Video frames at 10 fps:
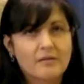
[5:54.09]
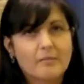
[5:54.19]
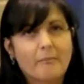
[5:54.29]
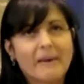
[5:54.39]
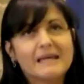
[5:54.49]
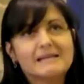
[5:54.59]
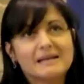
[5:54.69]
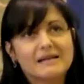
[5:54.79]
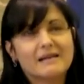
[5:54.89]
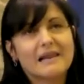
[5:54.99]

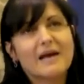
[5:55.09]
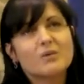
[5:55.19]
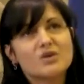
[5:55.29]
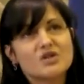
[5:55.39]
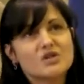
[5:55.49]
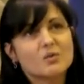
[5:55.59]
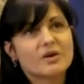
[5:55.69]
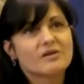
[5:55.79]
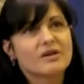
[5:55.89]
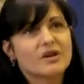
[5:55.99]
Basically, language is
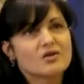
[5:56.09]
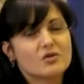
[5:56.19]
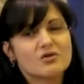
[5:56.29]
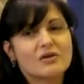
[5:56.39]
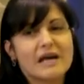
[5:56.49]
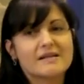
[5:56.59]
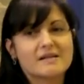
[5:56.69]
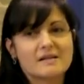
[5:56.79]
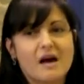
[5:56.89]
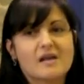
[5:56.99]
what
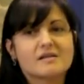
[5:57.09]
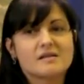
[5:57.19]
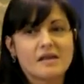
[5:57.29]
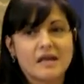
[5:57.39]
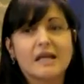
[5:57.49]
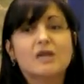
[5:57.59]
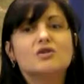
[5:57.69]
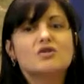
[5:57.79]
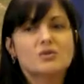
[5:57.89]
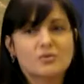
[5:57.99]
socializes us
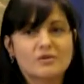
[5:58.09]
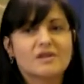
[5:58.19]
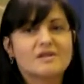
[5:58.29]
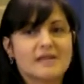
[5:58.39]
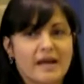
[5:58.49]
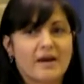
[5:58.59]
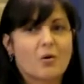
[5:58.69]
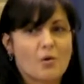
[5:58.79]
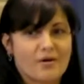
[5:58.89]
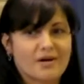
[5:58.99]
into these
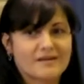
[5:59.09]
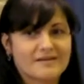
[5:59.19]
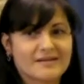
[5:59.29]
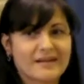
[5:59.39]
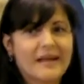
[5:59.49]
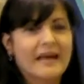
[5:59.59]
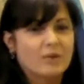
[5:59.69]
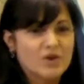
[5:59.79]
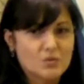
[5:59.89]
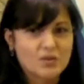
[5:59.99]
categories,
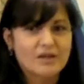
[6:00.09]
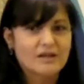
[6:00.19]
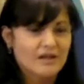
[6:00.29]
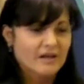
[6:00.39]
which we,